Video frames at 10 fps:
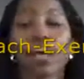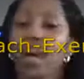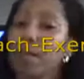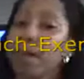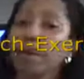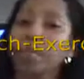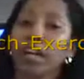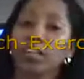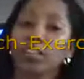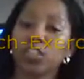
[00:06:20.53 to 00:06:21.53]
and make
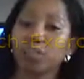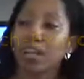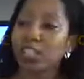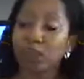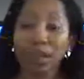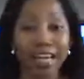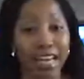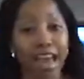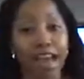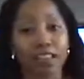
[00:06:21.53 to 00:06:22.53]
money just by
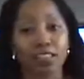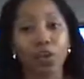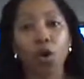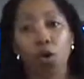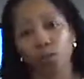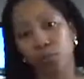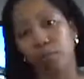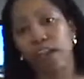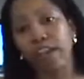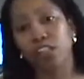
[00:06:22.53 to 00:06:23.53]
displaying ads on your
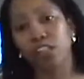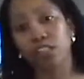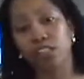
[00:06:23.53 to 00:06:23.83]
page.